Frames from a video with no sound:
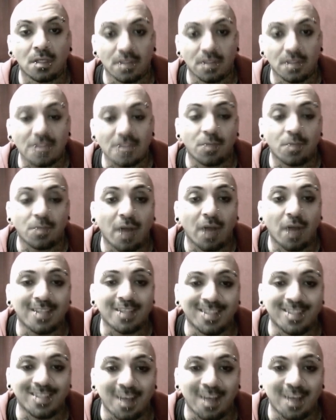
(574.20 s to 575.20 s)
That
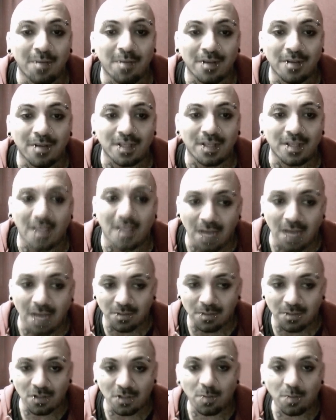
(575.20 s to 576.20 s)
surprises them. Here's a guy
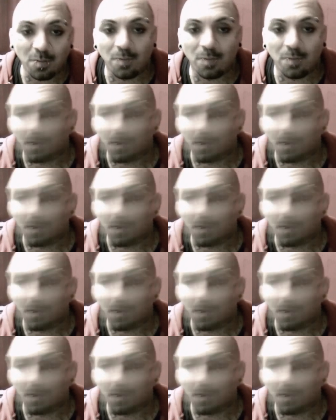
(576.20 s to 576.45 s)
with two pit